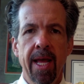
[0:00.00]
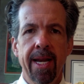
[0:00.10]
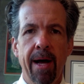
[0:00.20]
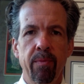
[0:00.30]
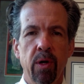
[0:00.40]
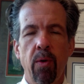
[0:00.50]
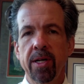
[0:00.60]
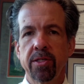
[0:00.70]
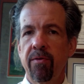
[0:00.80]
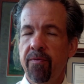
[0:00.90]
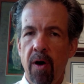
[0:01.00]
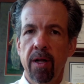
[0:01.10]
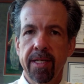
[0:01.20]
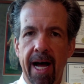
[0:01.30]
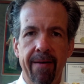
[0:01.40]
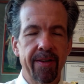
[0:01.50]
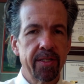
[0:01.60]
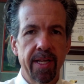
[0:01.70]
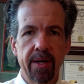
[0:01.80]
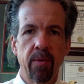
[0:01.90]
Now, the question of fault
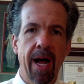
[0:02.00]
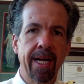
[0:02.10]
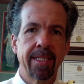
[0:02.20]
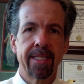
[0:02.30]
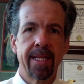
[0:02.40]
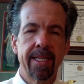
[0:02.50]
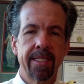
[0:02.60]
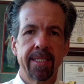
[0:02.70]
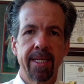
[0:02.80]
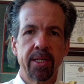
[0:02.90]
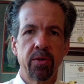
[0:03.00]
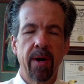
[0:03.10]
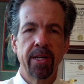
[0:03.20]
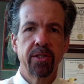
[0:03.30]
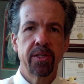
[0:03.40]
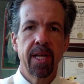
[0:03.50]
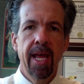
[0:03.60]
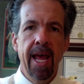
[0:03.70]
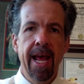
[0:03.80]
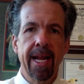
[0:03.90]
obviously arises in these situations,
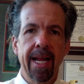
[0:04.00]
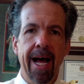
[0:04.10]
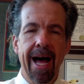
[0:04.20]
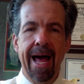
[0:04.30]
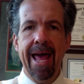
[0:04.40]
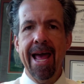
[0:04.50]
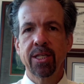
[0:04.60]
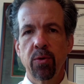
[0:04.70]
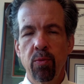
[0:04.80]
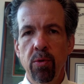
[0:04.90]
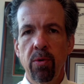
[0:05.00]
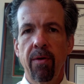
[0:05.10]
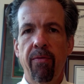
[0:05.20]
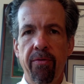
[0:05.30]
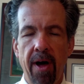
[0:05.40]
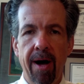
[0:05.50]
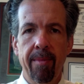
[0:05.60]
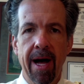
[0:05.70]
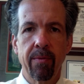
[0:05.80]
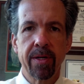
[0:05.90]
and as a rule of thumb,
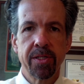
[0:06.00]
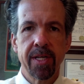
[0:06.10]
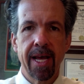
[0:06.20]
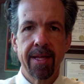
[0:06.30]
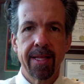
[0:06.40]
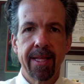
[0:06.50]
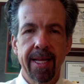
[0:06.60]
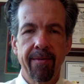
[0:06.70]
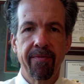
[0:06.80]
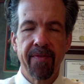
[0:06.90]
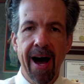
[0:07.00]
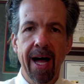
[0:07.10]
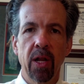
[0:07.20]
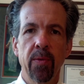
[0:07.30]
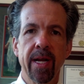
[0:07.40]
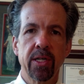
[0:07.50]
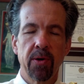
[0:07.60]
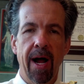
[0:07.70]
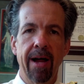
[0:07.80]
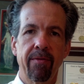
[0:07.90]
I would say that the following
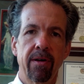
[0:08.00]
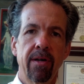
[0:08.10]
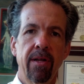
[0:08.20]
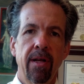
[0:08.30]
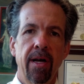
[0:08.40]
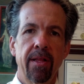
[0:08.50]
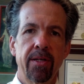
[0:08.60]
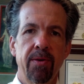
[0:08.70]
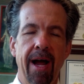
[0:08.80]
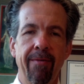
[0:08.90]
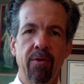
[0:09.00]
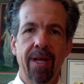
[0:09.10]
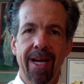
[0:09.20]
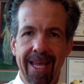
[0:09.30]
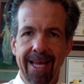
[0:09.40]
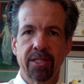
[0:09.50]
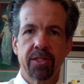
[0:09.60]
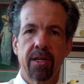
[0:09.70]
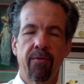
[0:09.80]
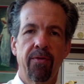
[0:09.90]
driver, the driver that
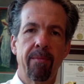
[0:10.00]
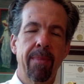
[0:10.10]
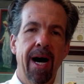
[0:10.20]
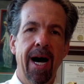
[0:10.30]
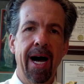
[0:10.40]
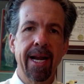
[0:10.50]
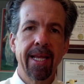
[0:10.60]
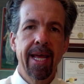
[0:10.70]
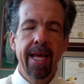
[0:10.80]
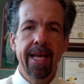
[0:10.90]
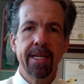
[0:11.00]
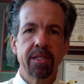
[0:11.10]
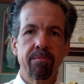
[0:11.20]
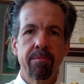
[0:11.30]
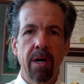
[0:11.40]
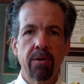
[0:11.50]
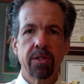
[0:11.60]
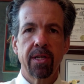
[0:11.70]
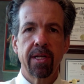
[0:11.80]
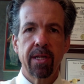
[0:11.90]
hits from behind, is
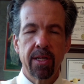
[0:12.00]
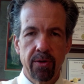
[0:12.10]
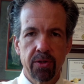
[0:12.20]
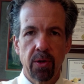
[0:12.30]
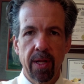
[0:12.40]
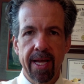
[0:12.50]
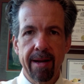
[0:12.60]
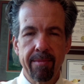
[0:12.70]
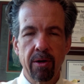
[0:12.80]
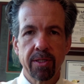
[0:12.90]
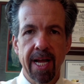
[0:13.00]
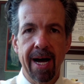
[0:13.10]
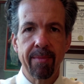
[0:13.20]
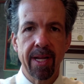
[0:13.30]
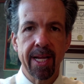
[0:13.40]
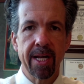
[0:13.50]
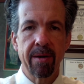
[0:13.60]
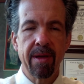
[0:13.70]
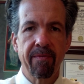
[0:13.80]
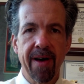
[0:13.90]
most usually and most commonly going to
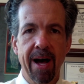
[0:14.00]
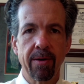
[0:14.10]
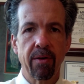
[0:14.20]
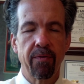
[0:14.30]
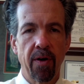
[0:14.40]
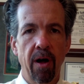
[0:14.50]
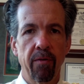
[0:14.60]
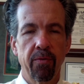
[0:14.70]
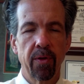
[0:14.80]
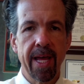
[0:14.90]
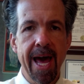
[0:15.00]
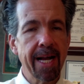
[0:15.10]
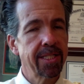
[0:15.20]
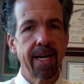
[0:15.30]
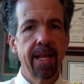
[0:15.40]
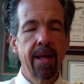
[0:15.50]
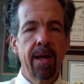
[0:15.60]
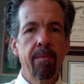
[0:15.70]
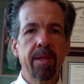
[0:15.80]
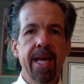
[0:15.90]
be found at fault for the accident,
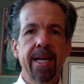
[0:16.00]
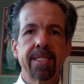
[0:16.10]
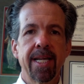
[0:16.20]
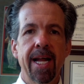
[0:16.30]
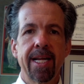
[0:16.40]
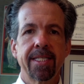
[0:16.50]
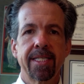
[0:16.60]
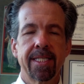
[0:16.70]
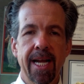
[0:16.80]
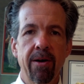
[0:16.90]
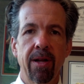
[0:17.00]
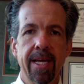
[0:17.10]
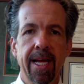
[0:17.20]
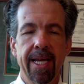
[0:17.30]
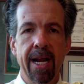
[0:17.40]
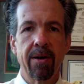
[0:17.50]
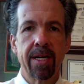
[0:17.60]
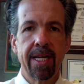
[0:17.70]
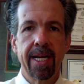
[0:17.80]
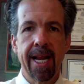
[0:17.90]
but that is not necessarily a
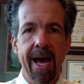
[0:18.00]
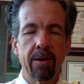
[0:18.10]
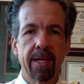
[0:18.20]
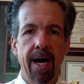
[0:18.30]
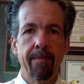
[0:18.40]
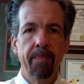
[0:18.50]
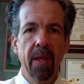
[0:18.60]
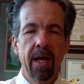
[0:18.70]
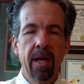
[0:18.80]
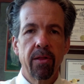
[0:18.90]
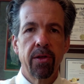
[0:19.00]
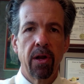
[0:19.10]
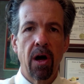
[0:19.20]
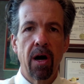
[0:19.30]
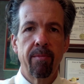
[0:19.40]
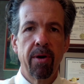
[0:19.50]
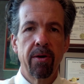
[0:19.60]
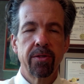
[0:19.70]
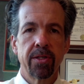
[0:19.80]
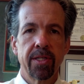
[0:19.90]
guaranteed outcome. The law
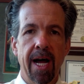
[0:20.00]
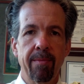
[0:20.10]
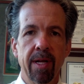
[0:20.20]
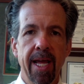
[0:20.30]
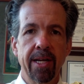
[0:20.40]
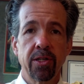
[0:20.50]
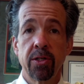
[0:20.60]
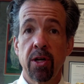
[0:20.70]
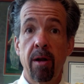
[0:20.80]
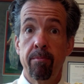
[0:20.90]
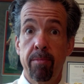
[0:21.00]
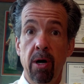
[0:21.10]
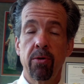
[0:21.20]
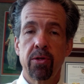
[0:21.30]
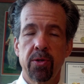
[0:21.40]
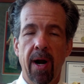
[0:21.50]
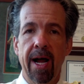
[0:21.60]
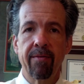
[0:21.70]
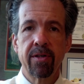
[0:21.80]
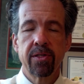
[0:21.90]
imposes obligations on both
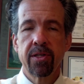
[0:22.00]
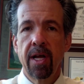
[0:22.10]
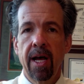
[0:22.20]
drivers